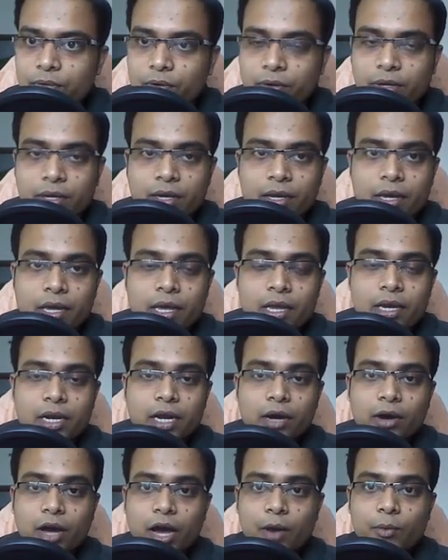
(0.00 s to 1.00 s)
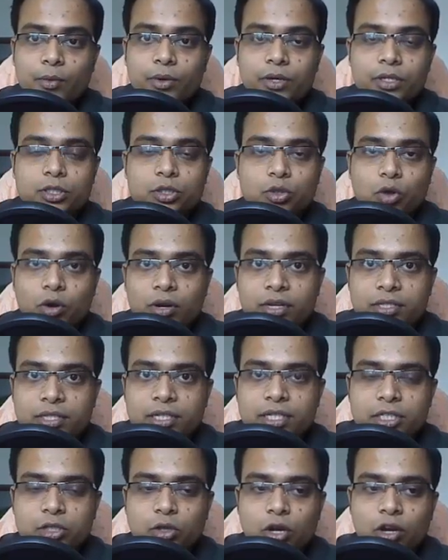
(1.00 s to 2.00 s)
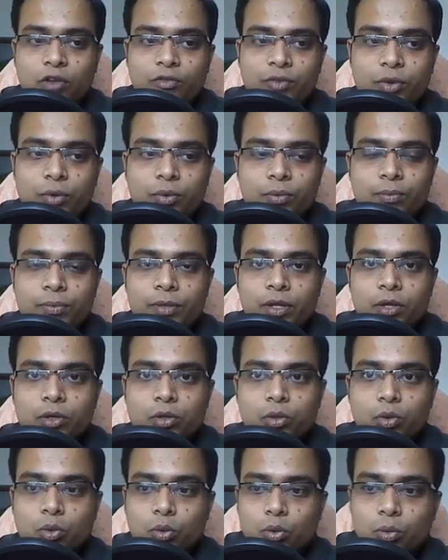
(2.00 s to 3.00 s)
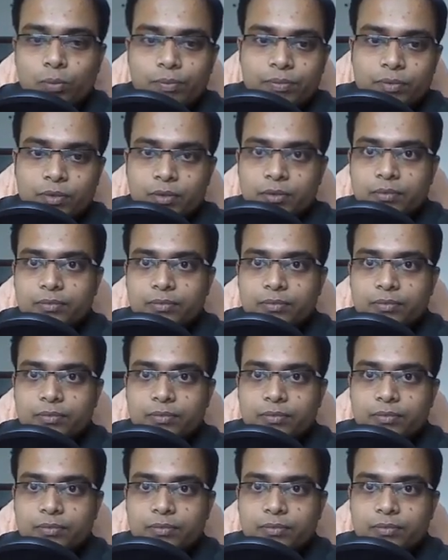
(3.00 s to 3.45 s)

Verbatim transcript: Okay. Now, I would strongly suggest all of you to